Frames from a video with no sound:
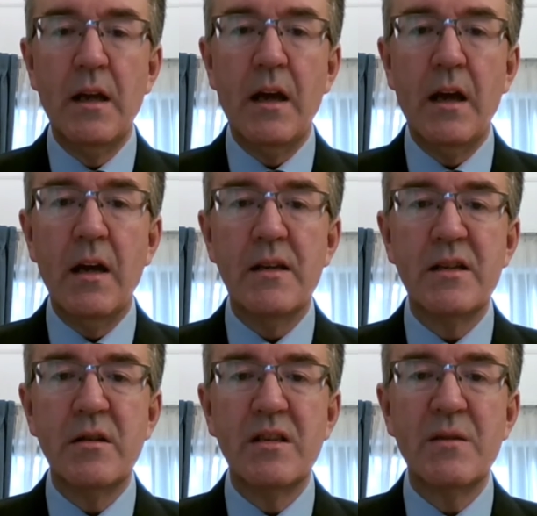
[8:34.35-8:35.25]

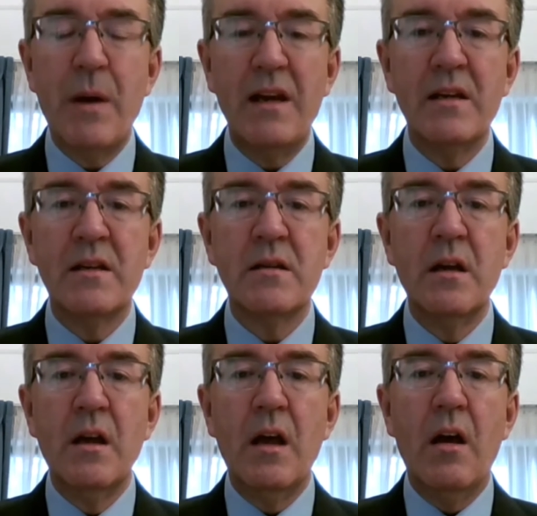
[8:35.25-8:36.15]
to spend
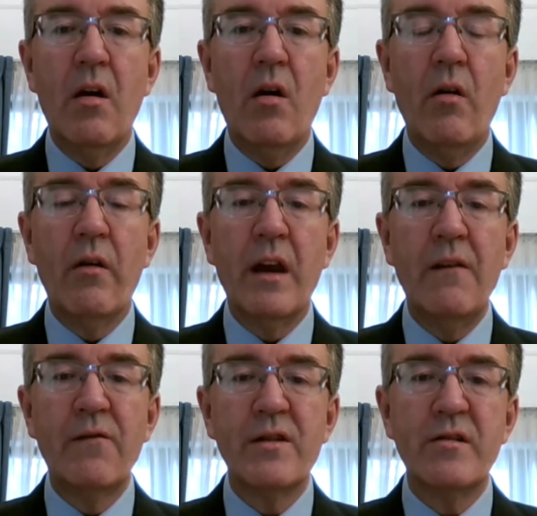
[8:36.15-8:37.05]
on
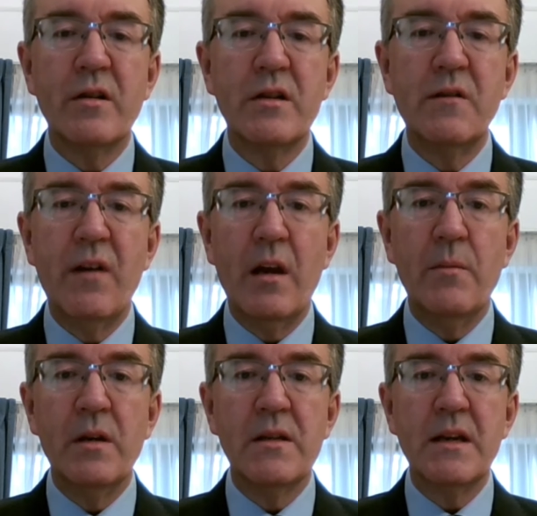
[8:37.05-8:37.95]
infrastructure
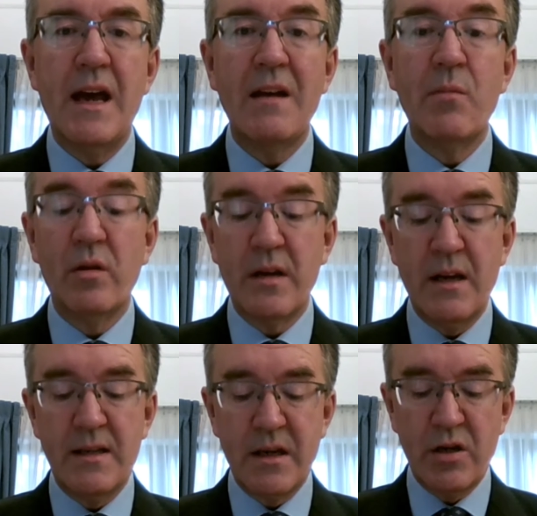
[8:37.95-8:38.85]
development and
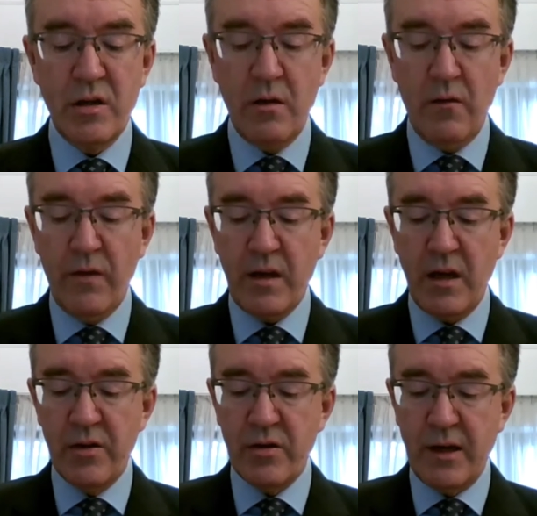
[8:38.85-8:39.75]
modernization of the
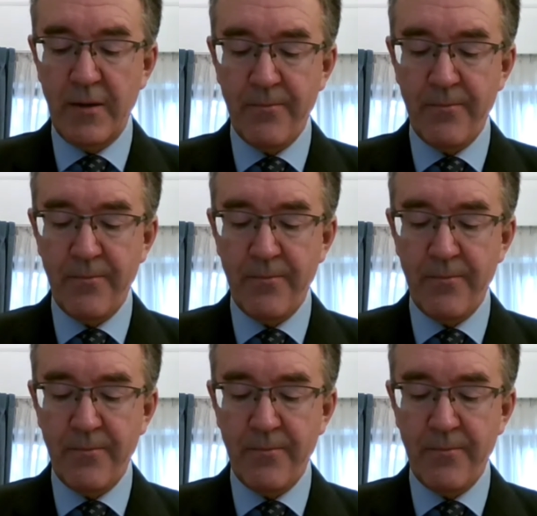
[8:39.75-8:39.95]
country.